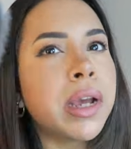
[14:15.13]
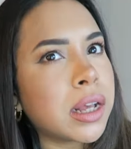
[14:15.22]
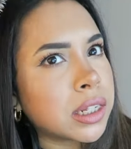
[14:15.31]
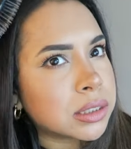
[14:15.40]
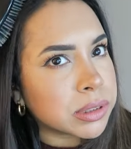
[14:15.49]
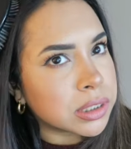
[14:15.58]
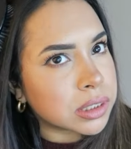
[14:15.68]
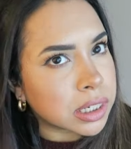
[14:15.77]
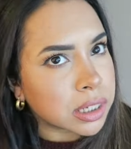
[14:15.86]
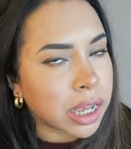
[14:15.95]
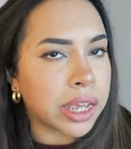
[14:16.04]
My husband
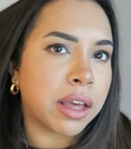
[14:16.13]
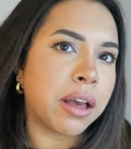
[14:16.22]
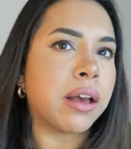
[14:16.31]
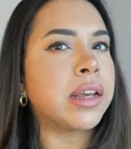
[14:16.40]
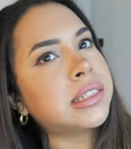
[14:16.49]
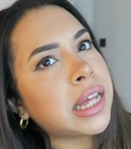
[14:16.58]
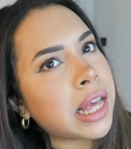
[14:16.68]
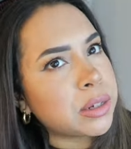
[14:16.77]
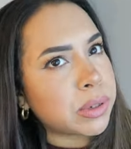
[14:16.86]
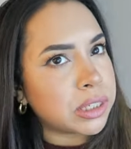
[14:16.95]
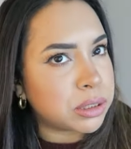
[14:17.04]
said like it hurt his
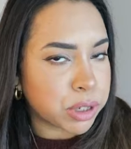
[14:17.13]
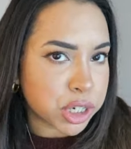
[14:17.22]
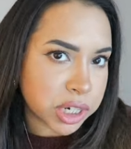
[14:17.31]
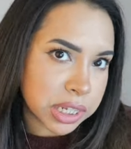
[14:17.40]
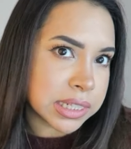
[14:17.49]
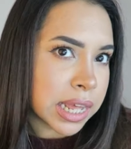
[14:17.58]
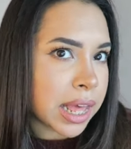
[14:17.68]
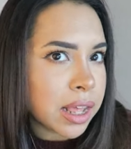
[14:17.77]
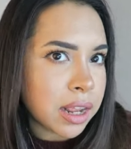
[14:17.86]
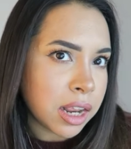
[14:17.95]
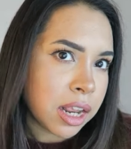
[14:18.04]
head when he was brushing his
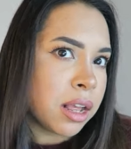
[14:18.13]
hair,